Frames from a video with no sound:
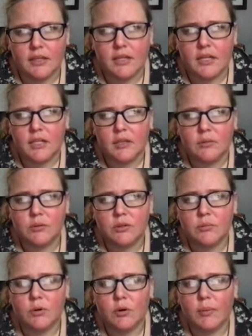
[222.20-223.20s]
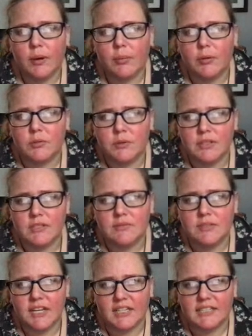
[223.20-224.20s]
You will learn more about persuasive
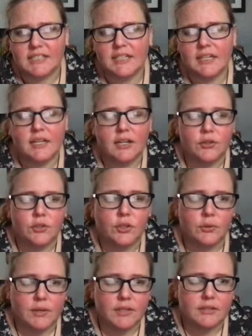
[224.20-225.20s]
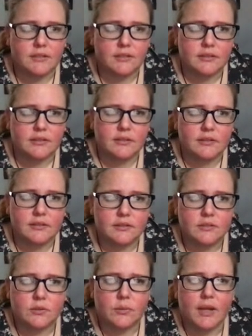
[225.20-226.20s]
text in another unit.
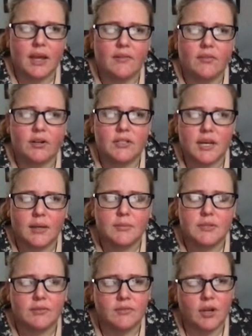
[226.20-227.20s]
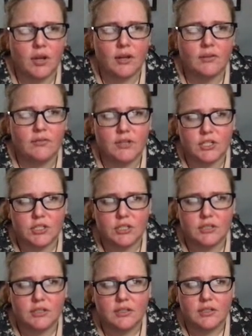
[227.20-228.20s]
So we have our types of nonfiction.
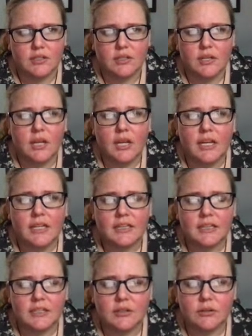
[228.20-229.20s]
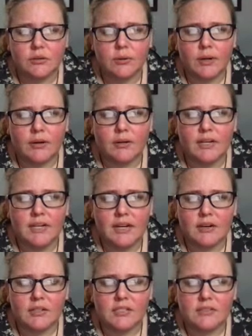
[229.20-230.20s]
Literary
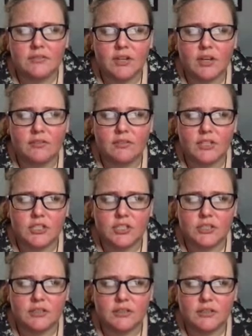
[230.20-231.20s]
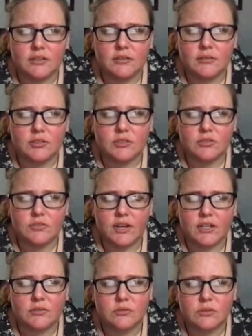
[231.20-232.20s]
narrative nonfiction, which is
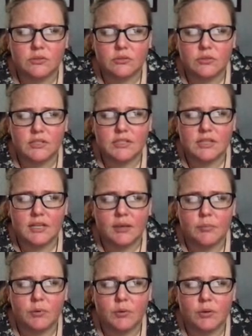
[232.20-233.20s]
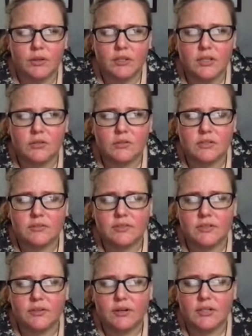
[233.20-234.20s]
factual stories that employ the use of
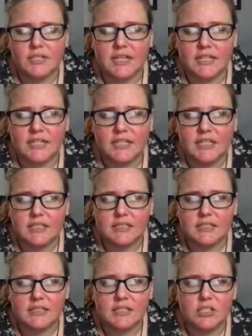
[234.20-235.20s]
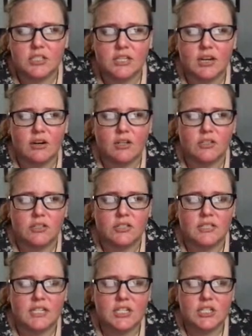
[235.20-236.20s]
literary techniques such as
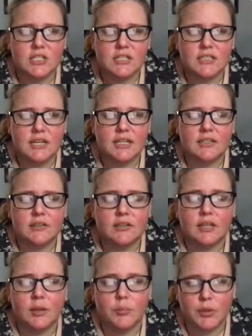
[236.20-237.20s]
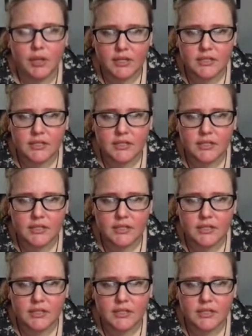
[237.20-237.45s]
characterization, dialogue, and plot.